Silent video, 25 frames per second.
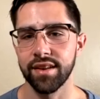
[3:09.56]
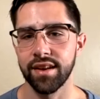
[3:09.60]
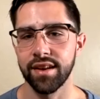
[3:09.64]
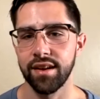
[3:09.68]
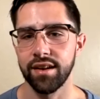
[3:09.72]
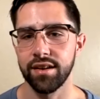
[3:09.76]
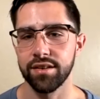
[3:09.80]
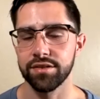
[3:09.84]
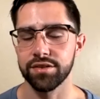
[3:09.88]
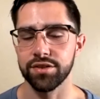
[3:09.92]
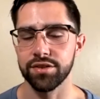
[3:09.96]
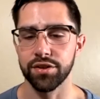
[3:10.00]

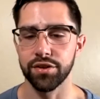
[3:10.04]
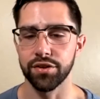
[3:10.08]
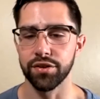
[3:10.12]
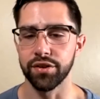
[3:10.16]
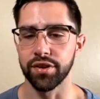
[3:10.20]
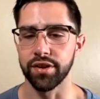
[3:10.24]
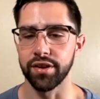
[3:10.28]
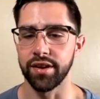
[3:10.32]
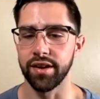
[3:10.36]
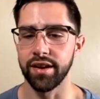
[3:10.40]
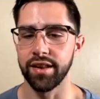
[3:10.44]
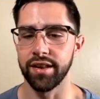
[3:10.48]

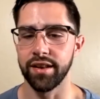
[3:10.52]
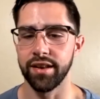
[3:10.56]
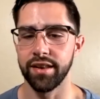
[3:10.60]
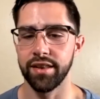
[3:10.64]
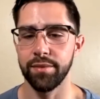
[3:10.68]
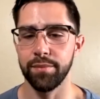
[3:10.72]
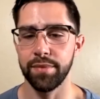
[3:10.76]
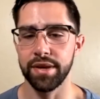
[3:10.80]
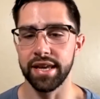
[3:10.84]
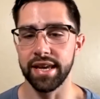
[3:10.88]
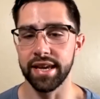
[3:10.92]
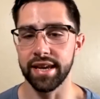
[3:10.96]
Certainly. And in the
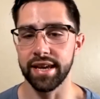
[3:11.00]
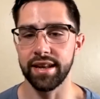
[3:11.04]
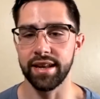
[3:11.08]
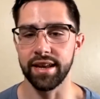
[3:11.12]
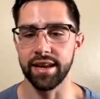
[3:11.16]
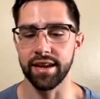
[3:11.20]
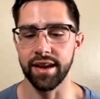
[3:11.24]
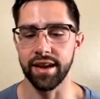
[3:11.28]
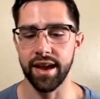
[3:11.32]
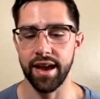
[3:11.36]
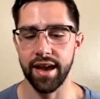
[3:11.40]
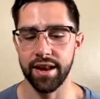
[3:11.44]

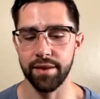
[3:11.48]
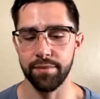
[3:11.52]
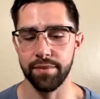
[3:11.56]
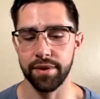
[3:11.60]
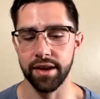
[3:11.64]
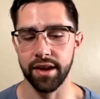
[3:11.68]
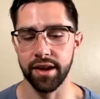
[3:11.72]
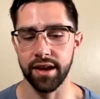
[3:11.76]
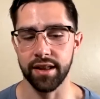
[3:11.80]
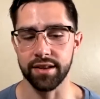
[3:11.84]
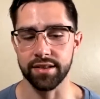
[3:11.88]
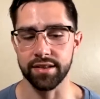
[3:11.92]
beginning, it had to be
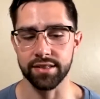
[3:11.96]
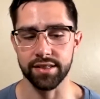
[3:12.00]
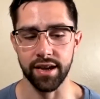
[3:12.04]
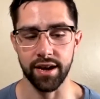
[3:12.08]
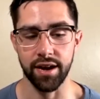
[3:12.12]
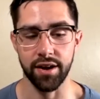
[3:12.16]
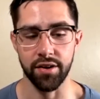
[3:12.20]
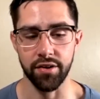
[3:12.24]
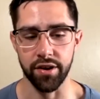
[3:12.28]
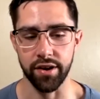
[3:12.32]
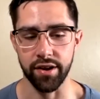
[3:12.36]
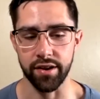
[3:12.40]
kind of
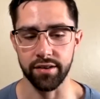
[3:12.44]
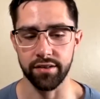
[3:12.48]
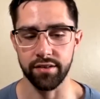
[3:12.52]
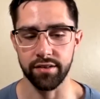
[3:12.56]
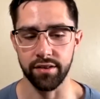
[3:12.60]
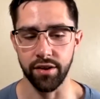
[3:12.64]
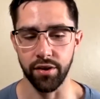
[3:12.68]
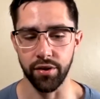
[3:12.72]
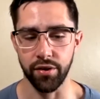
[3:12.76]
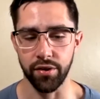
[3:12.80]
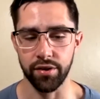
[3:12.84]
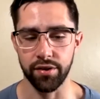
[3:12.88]
scary,
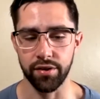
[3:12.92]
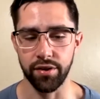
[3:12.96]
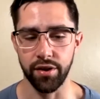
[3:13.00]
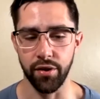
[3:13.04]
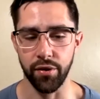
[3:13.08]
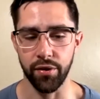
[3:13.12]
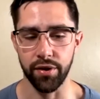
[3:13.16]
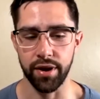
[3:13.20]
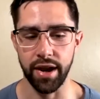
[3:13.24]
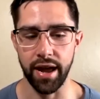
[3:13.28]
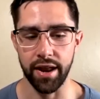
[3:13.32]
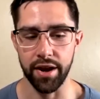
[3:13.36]
not
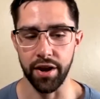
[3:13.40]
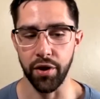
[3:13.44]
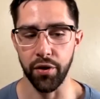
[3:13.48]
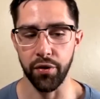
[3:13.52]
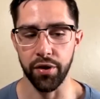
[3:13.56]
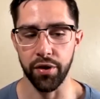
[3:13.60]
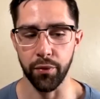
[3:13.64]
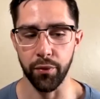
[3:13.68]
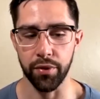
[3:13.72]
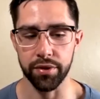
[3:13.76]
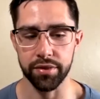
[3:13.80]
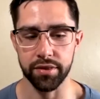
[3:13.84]

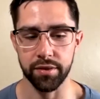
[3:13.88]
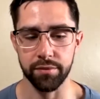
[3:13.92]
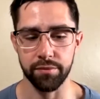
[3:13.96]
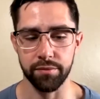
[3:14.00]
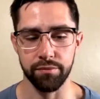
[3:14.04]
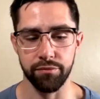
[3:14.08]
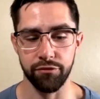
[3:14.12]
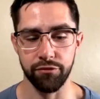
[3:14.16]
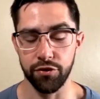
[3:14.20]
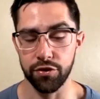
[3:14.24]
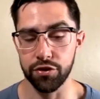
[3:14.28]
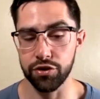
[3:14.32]
knowing what the
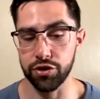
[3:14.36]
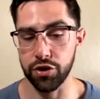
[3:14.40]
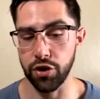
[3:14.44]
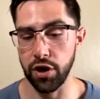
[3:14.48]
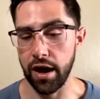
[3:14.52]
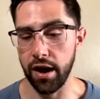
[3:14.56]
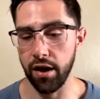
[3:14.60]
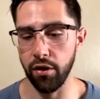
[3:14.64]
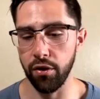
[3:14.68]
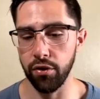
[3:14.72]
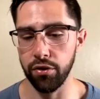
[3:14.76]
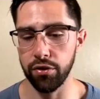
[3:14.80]
future
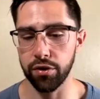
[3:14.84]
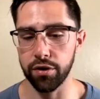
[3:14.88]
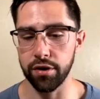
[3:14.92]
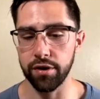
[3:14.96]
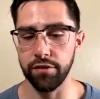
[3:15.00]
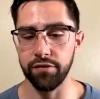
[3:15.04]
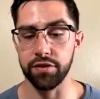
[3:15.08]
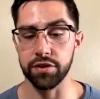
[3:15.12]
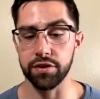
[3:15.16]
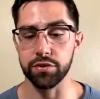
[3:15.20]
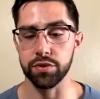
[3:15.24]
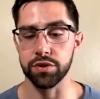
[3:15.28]
held or
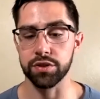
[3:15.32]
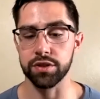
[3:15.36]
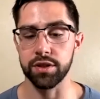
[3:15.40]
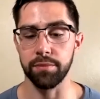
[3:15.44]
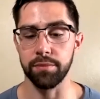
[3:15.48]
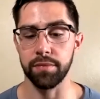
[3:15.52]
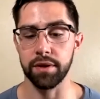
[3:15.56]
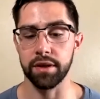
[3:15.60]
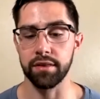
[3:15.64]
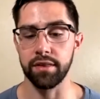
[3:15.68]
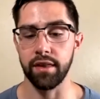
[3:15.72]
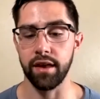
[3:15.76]
if this was
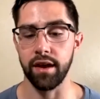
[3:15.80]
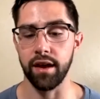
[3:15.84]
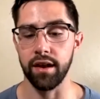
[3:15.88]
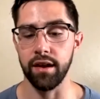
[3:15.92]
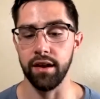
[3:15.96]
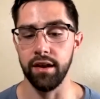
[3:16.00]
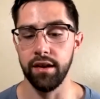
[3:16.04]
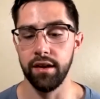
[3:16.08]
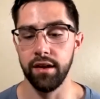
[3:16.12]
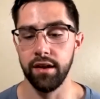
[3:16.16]
something that